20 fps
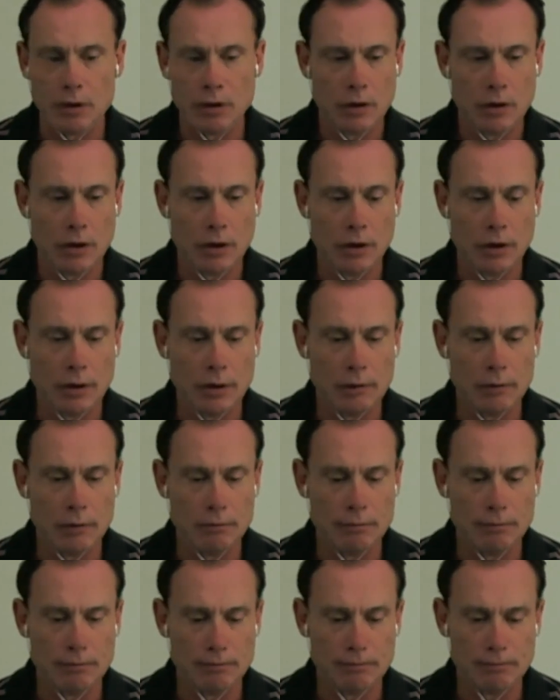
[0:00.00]
Well, oh, by the
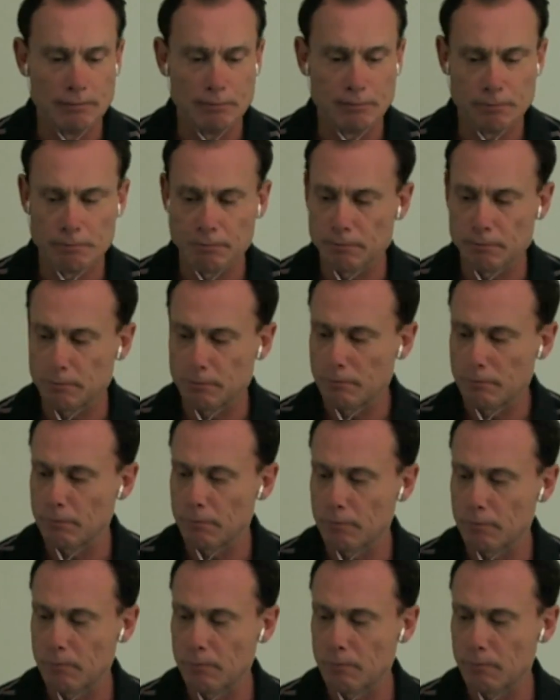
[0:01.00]
way, though, I mean,
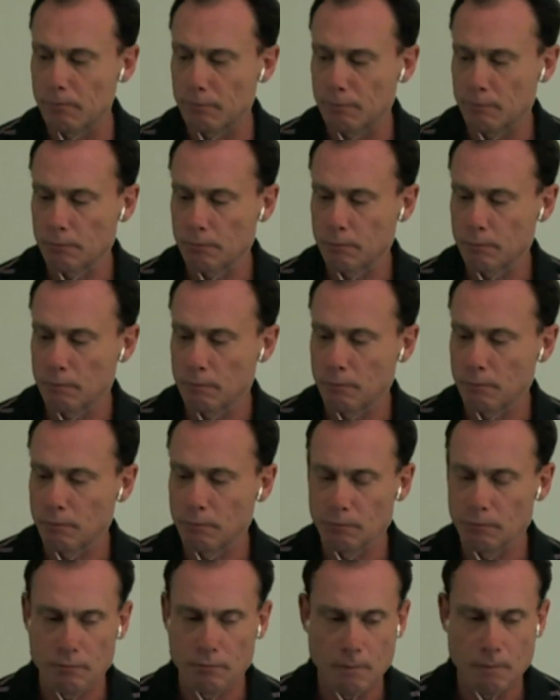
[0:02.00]
uh, you know,
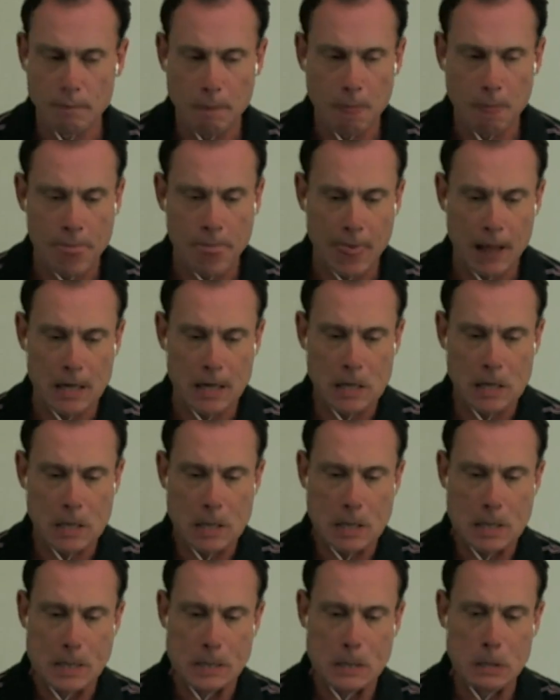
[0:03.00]
this is not
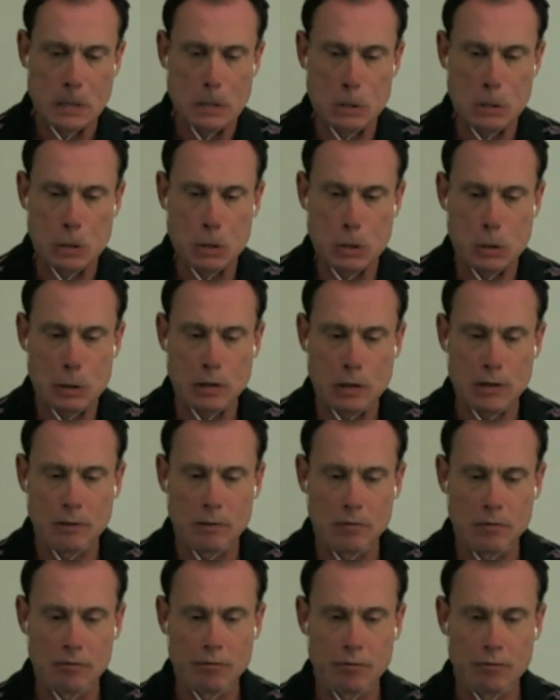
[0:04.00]
a, a, sales
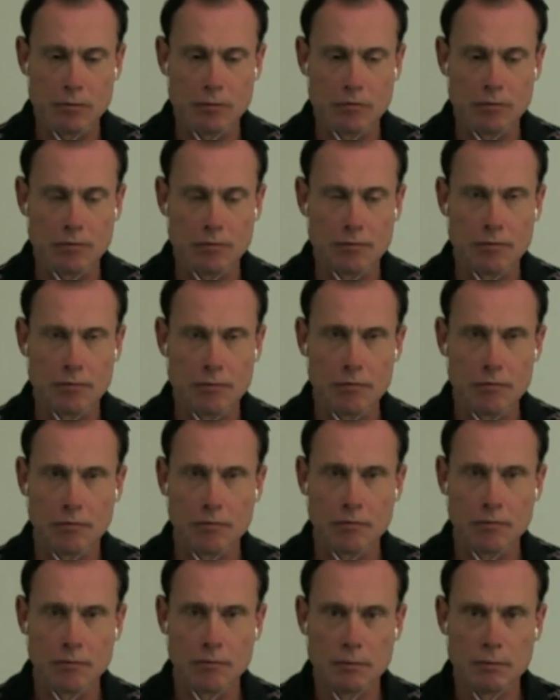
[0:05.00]
job that gets solved
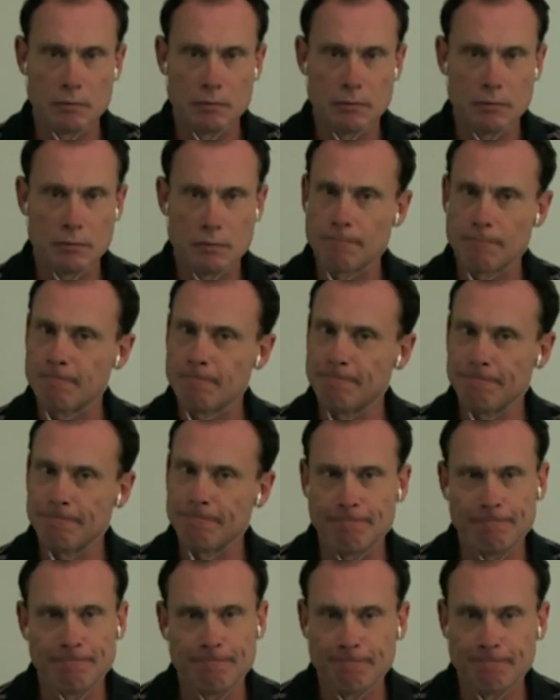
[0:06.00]
with math, right?